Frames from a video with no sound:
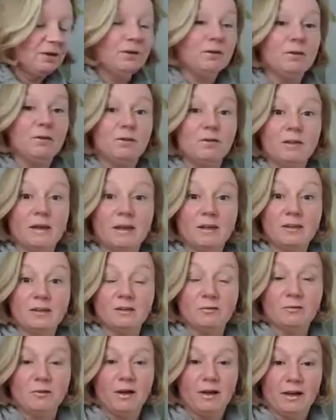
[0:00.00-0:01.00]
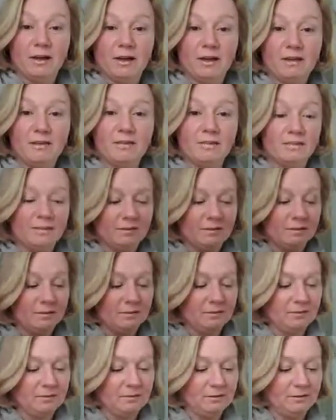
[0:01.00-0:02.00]
you then devise
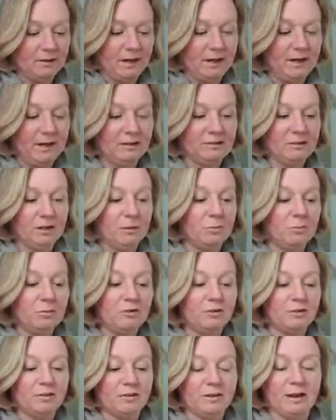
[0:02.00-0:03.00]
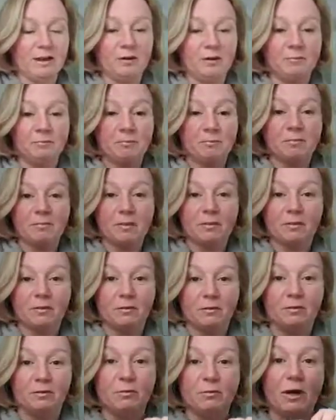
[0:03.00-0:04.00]
a temperature scale. So
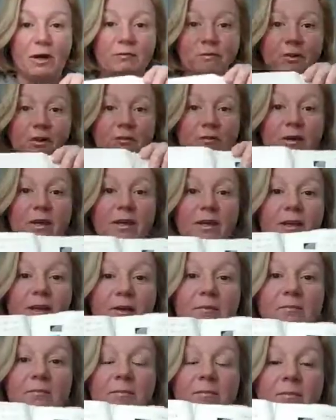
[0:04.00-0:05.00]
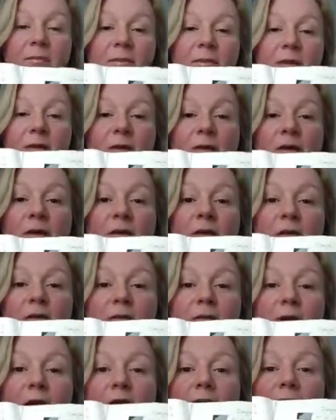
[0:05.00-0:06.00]
this is what I've done right here.
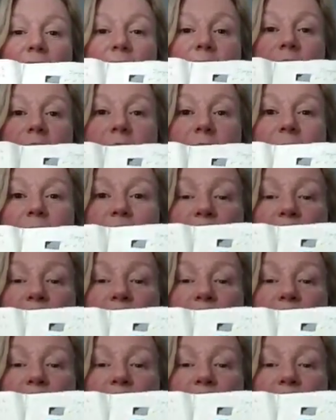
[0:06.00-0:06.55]
So I'm going to be